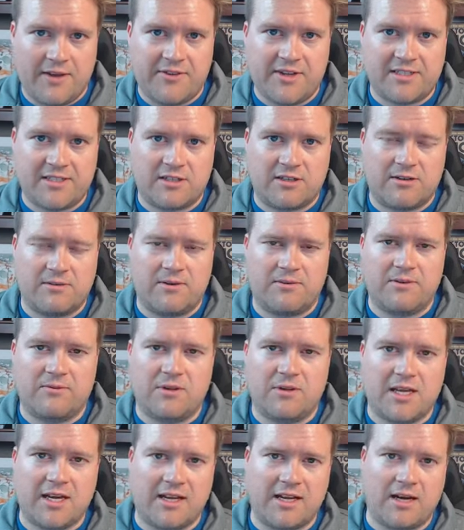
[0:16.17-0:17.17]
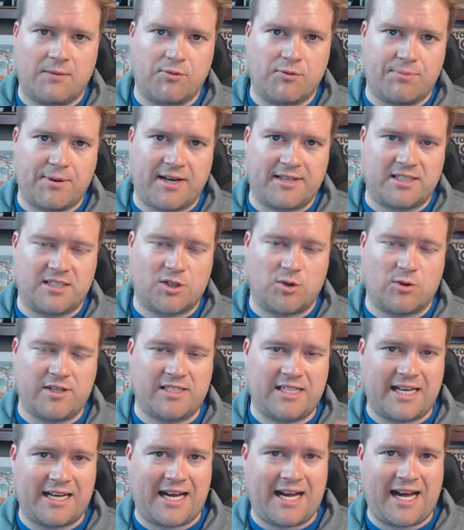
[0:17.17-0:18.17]
these are GitHub repositories
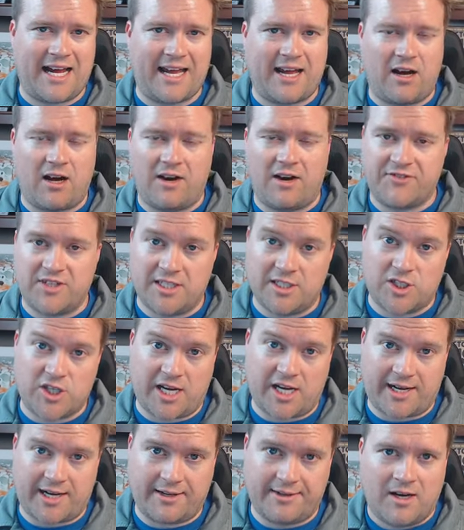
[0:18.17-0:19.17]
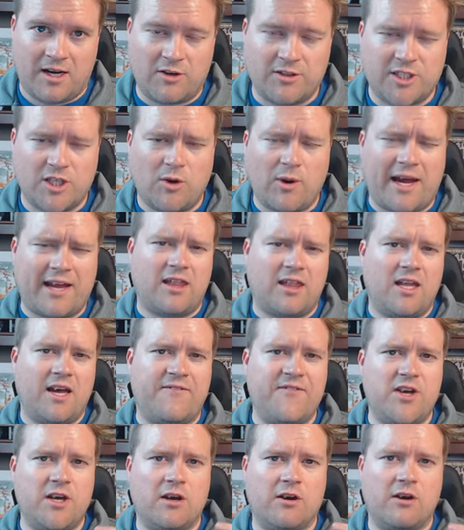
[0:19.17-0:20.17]
that I often check. Also, I'd love
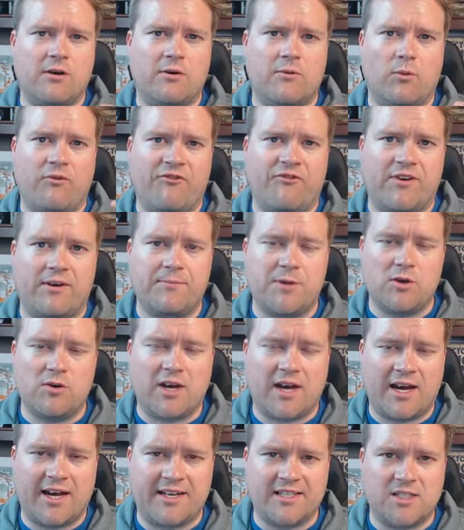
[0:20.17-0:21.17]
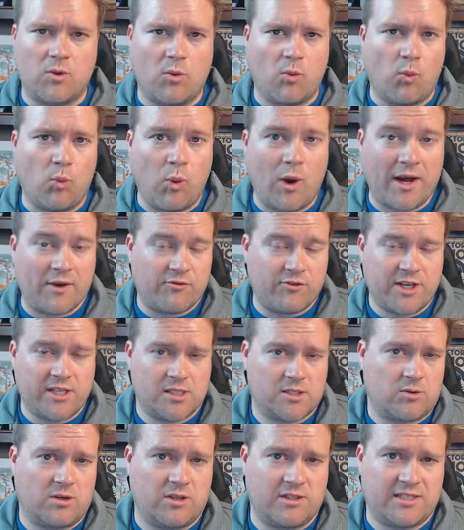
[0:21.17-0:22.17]
to hear from you guys what
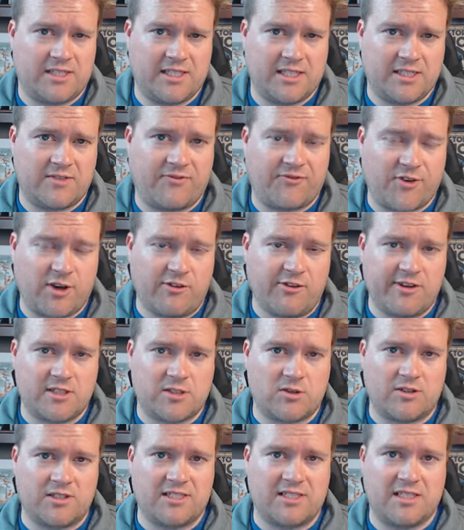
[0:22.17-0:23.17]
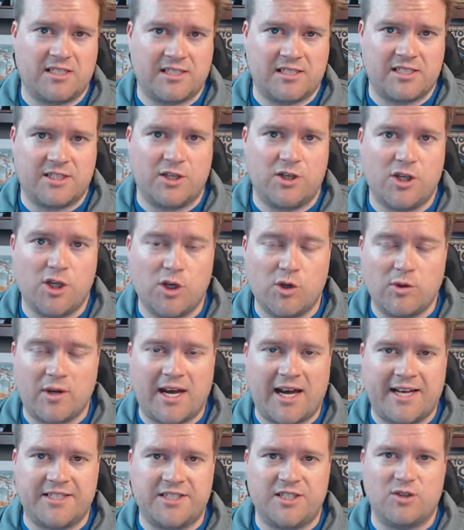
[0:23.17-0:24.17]
resources, free resources do you
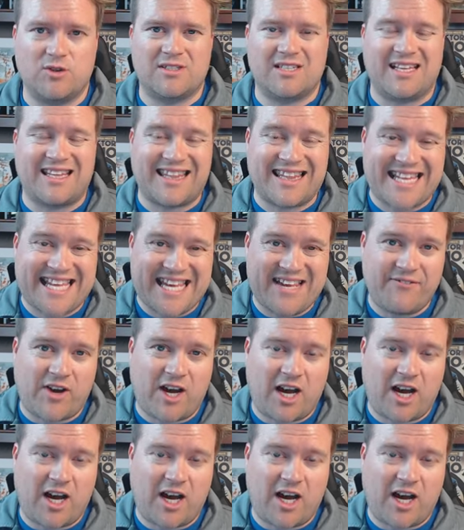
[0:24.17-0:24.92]
guys use? Leave